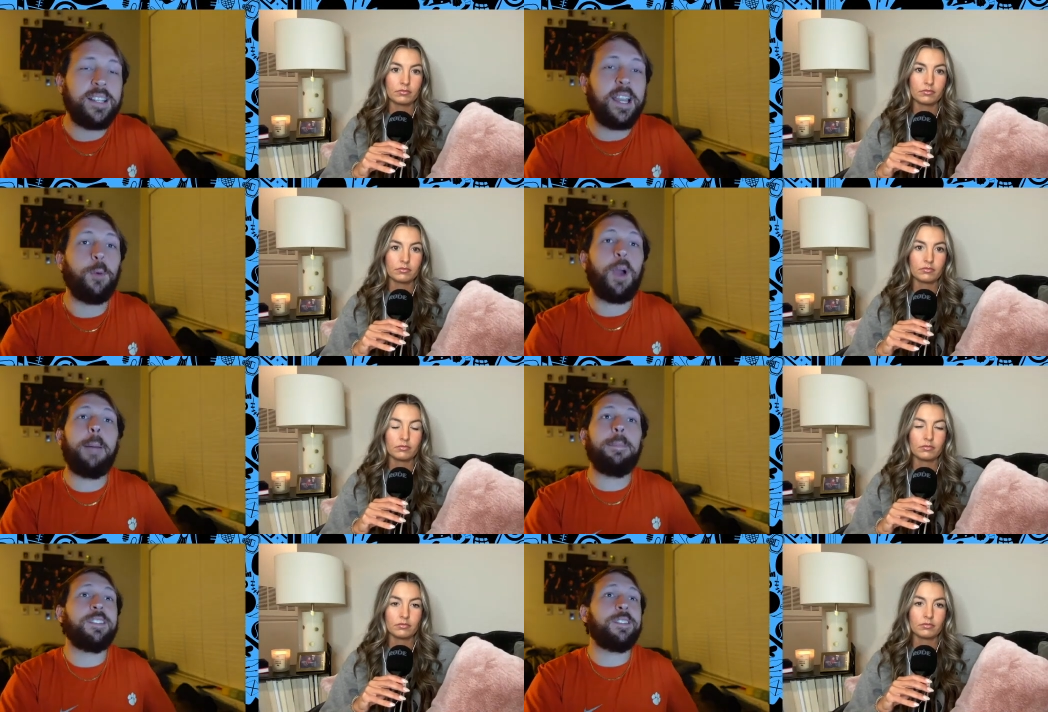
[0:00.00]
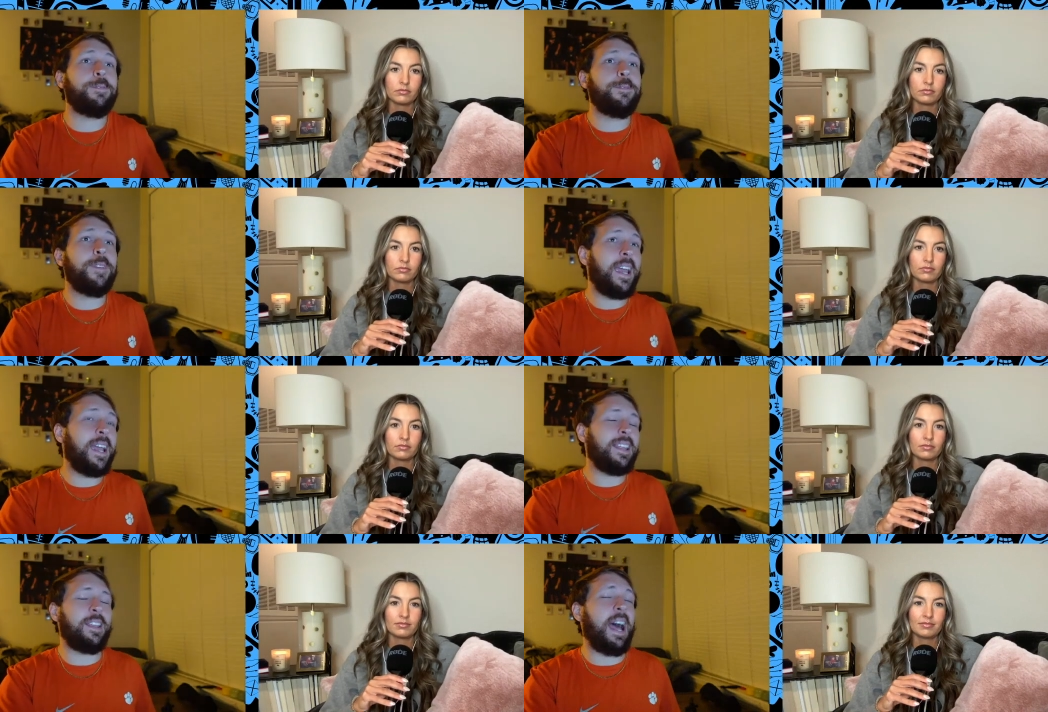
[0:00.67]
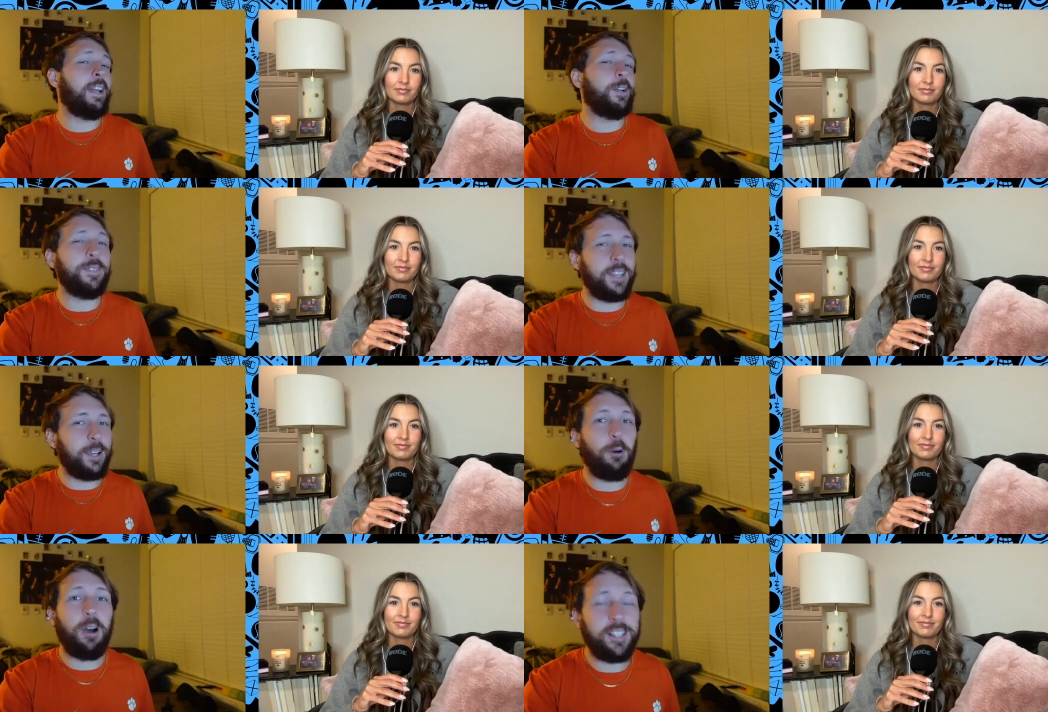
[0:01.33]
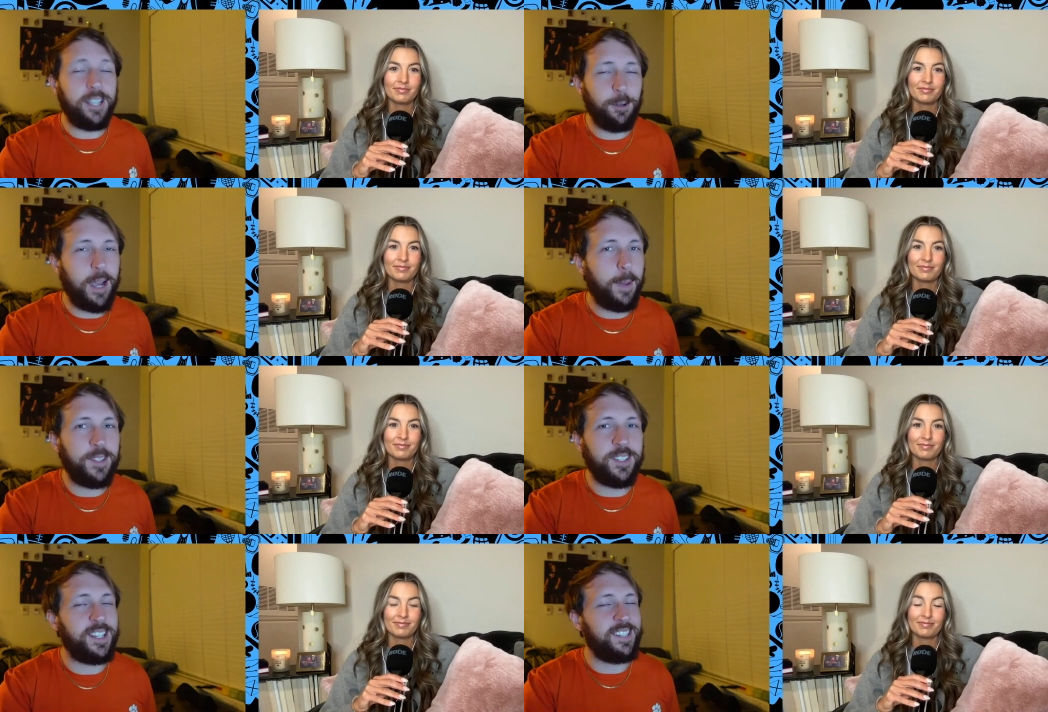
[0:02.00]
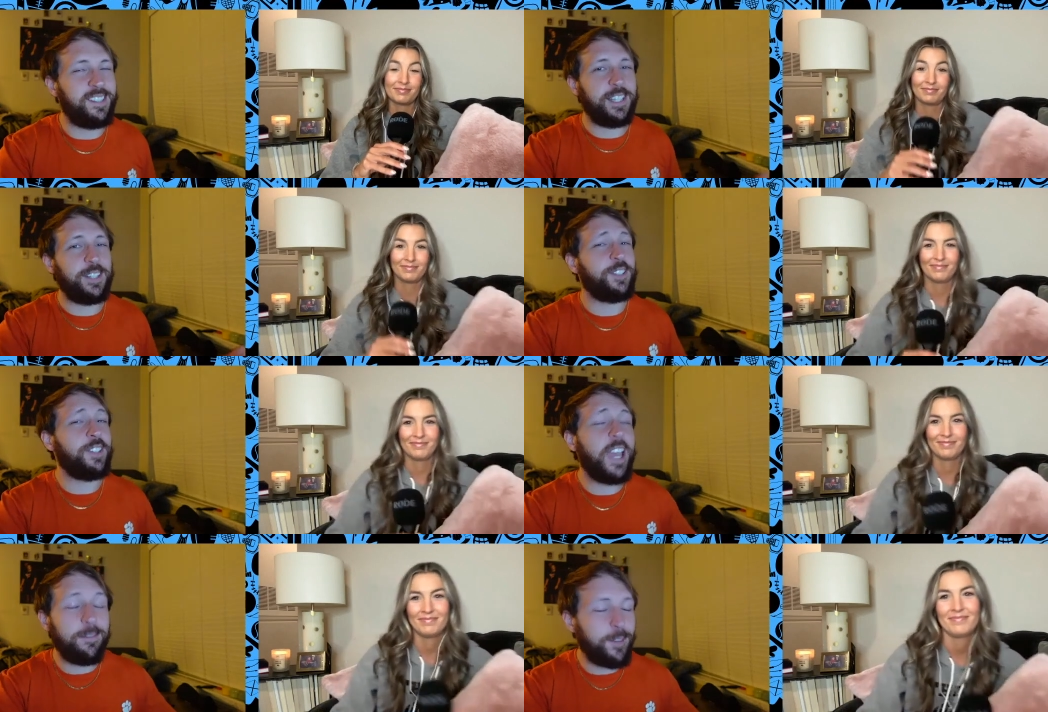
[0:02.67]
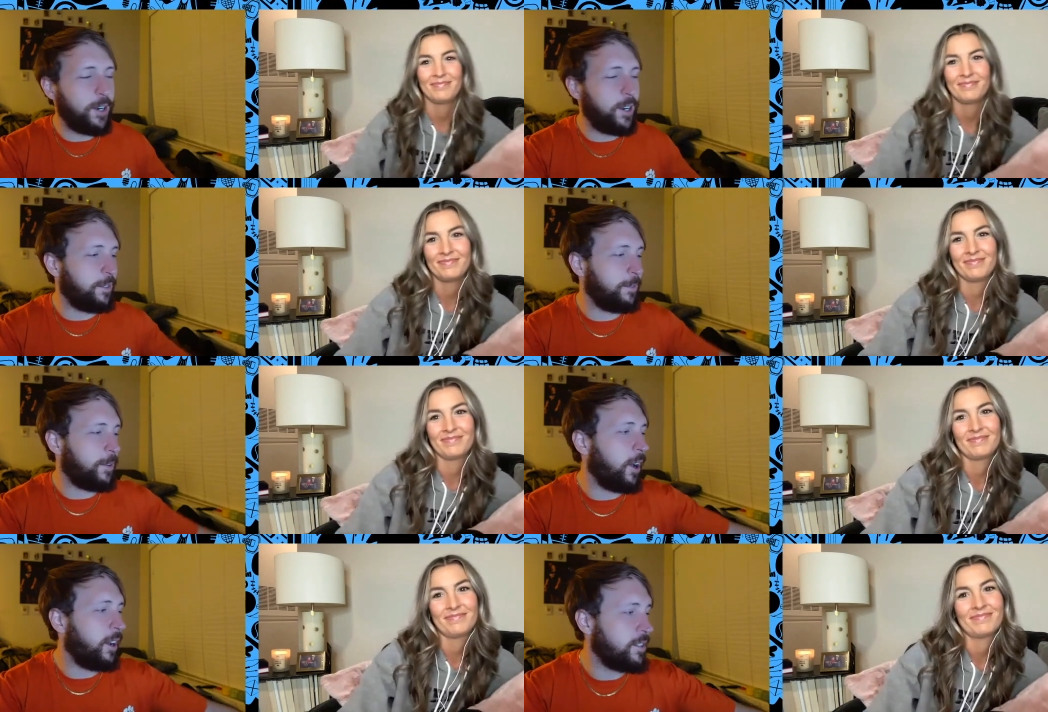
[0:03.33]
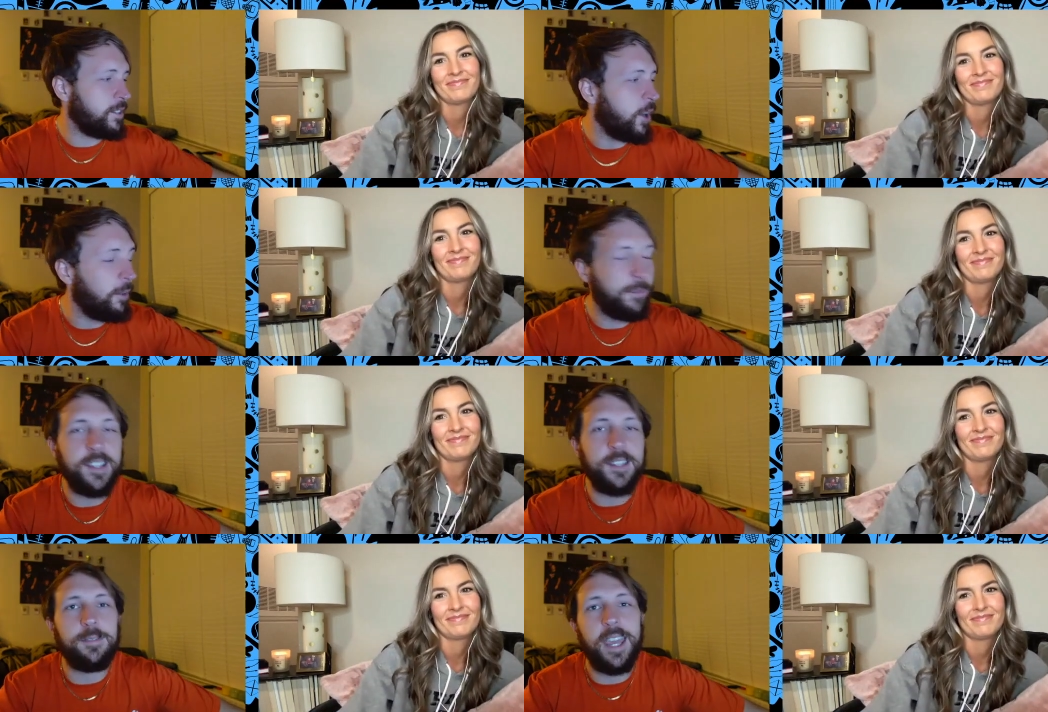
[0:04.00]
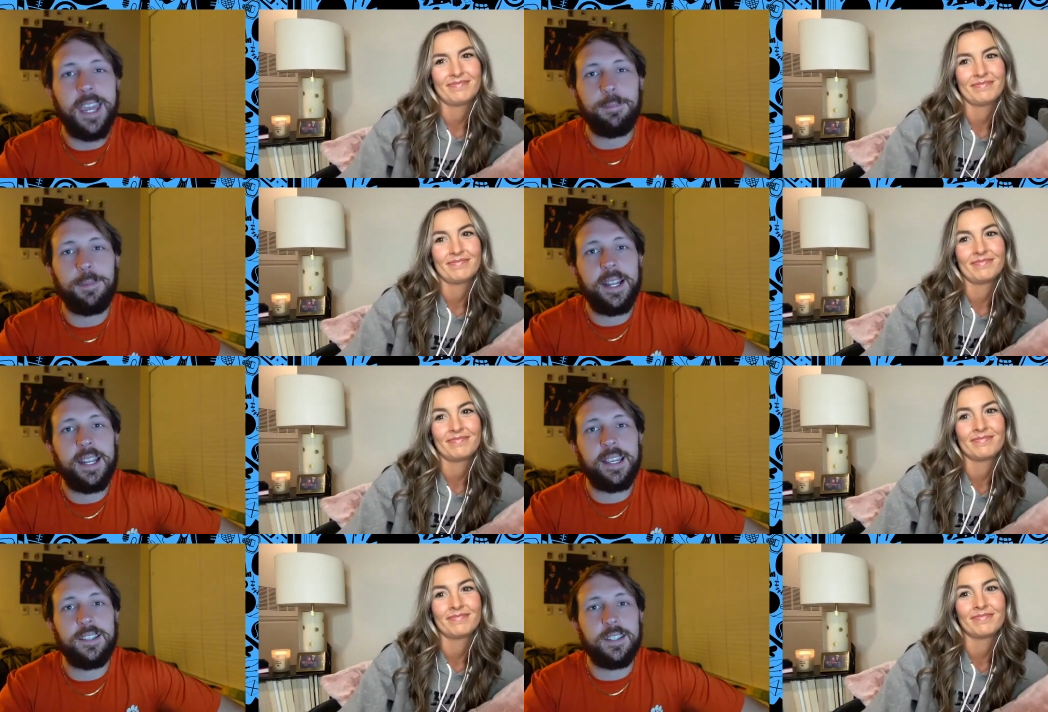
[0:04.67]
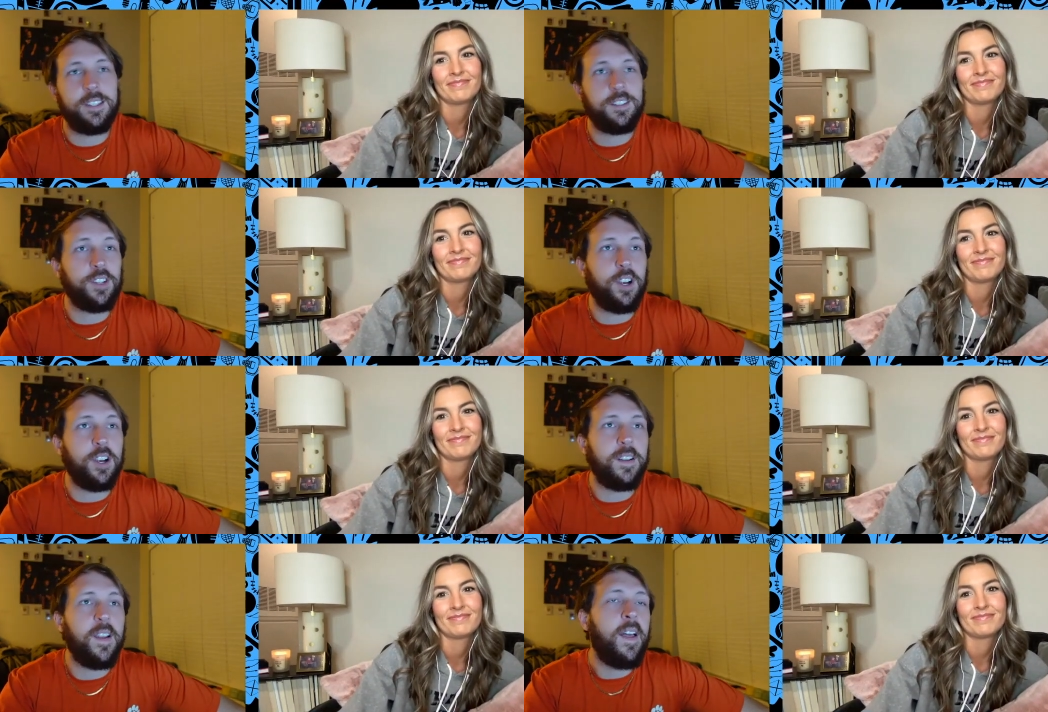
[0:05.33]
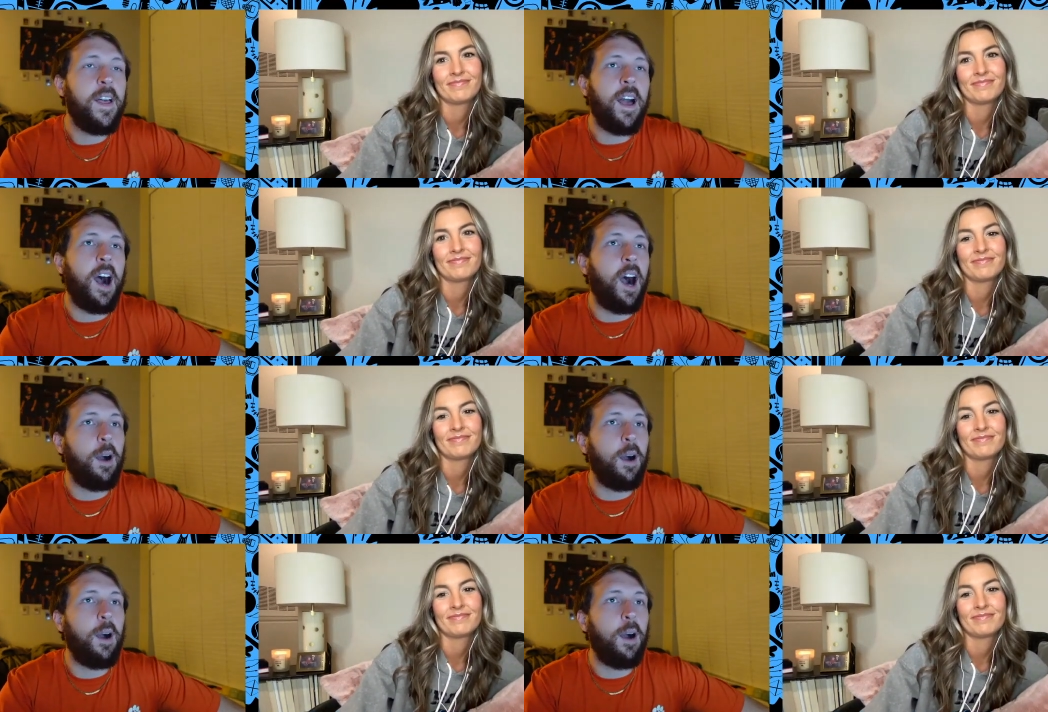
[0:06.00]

Speaker 1: Robinson fan. I don't think Wan'Dale Robinson is their savior as far as offensive game planning is concerned. Uh,